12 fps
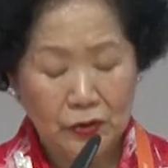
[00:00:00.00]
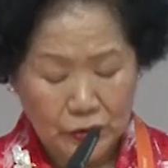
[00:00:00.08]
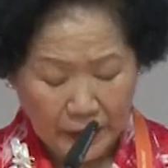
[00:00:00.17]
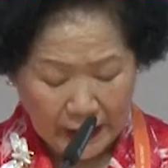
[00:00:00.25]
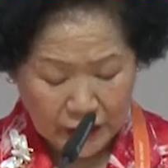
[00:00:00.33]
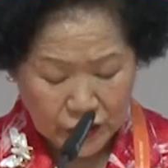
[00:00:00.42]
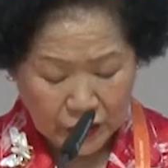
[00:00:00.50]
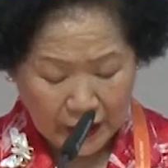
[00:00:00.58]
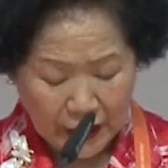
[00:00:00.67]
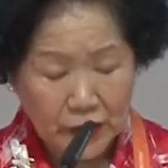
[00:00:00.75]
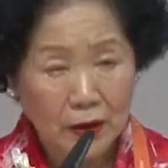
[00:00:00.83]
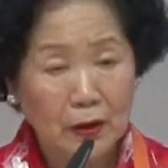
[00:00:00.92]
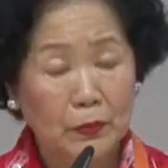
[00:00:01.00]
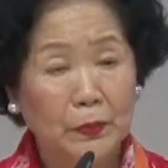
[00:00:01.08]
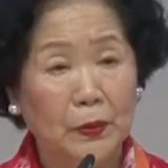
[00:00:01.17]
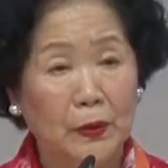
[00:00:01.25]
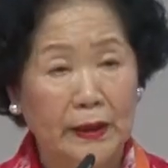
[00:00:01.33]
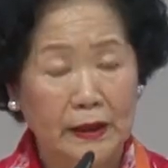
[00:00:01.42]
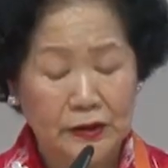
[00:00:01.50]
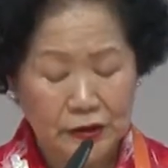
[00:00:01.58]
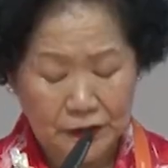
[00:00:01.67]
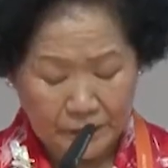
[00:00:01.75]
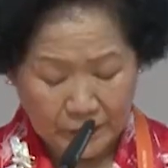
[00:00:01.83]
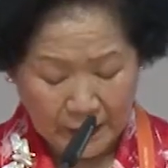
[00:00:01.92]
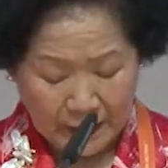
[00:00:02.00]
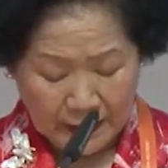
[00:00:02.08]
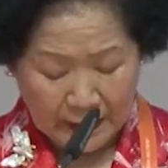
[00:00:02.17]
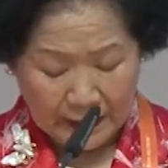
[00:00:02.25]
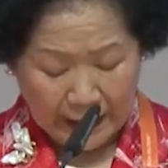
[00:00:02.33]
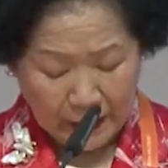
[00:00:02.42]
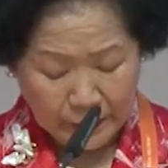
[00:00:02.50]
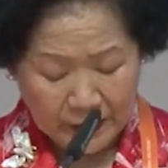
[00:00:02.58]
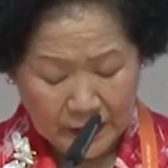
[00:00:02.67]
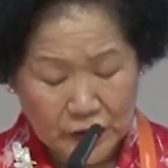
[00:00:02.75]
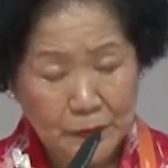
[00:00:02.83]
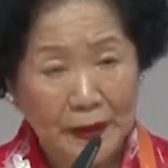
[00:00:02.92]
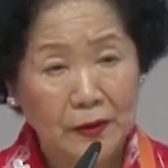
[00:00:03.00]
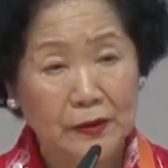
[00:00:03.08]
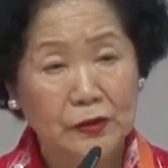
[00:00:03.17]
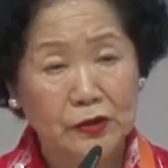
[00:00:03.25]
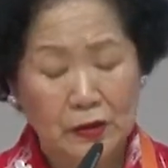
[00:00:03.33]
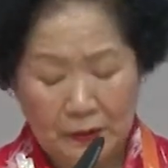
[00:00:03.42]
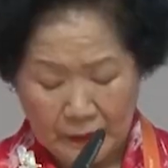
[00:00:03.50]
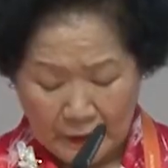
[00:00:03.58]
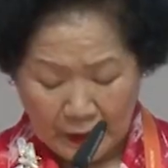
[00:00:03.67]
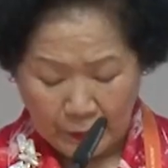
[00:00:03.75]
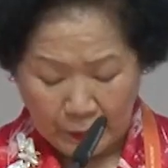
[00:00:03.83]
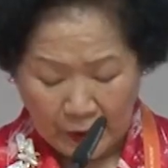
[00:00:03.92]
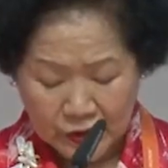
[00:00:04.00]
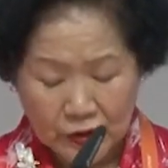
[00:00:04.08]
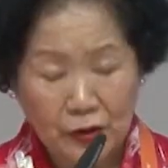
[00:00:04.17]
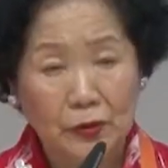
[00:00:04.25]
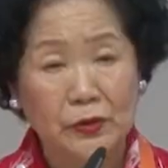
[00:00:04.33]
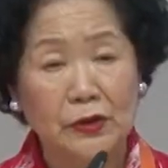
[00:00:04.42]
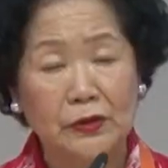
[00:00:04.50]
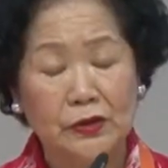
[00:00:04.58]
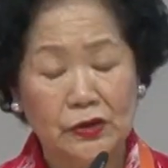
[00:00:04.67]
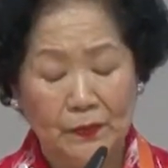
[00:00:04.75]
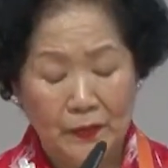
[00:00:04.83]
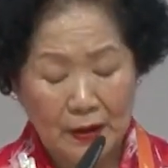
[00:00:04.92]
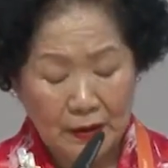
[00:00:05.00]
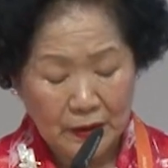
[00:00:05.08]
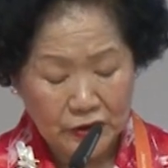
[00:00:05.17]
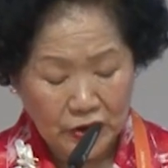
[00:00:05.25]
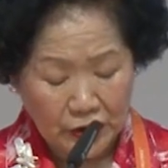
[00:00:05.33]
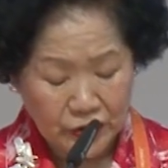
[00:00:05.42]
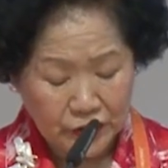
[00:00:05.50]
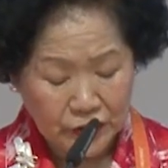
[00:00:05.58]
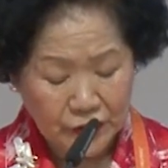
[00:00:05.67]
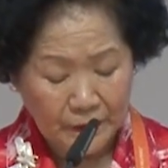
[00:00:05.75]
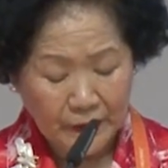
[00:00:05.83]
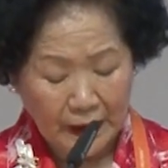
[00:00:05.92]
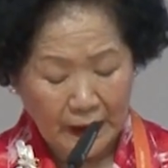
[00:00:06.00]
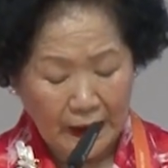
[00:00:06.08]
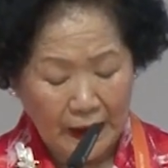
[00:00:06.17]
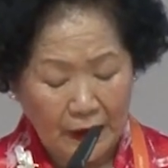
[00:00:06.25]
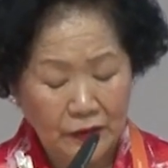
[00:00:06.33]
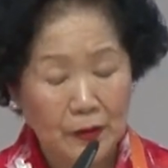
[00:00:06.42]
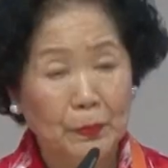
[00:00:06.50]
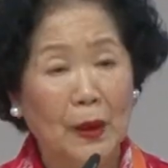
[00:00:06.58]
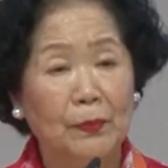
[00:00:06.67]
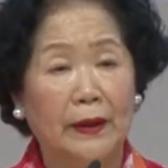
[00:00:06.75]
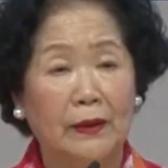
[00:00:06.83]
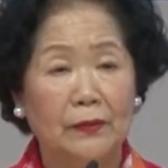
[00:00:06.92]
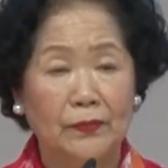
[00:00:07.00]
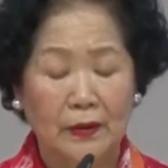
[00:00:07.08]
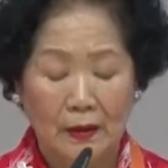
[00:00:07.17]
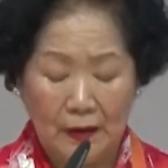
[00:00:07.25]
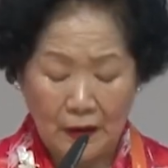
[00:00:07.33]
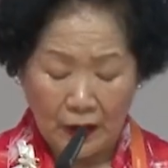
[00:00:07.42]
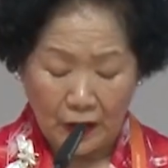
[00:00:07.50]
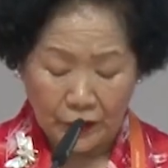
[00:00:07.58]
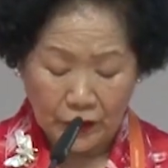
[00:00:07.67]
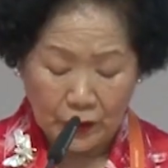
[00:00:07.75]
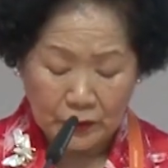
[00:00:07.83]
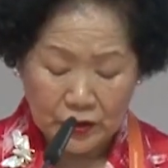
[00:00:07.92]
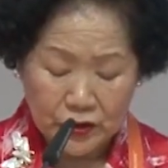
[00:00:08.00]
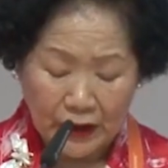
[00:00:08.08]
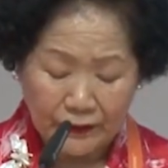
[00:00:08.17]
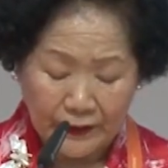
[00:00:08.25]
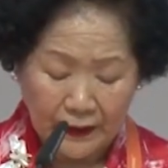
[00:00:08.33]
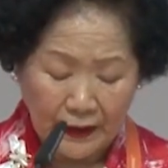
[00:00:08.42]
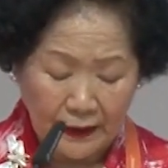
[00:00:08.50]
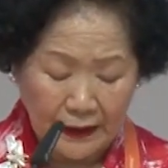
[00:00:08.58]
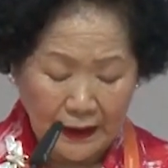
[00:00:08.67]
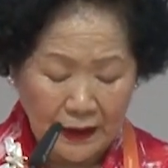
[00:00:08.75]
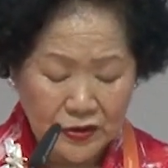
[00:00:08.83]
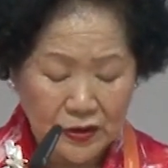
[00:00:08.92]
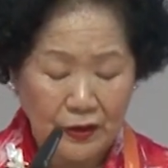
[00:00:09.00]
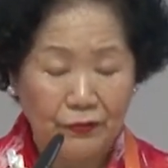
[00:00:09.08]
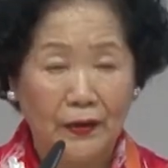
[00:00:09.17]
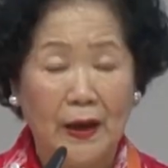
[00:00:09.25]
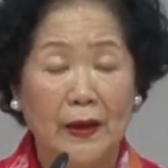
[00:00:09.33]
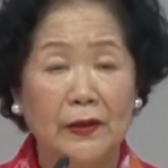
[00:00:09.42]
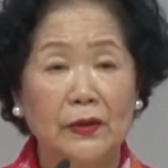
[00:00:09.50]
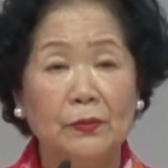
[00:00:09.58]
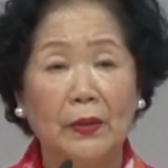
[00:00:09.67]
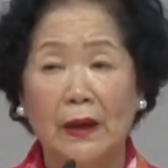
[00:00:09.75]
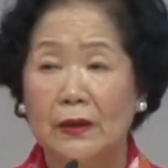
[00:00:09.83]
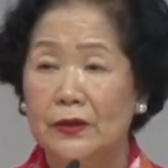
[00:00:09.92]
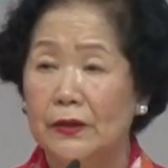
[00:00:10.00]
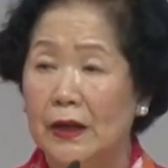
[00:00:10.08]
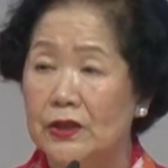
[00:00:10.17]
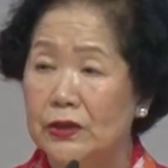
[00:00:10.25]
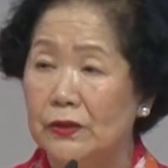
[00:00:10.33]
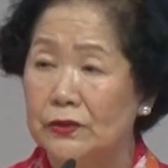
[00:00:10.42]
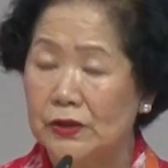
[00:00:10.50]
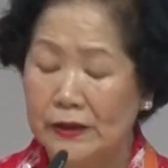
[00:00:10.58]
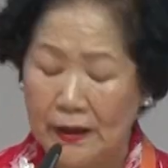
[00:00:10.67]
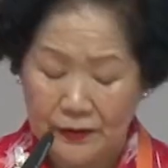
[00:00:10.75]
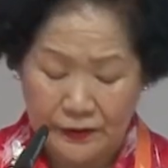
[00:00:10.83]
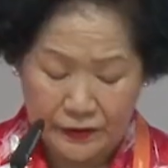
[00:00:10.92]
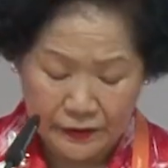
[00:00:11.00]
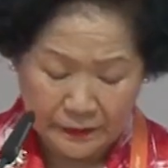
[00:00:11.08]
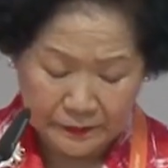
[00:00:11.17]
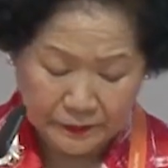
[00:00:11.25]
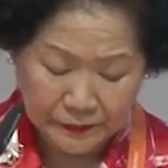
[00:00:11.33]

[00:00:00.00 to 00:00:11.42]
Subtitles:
to educate police, labor inspectors, prosecutors, judges, and the public on human trafficking as defined by international standards.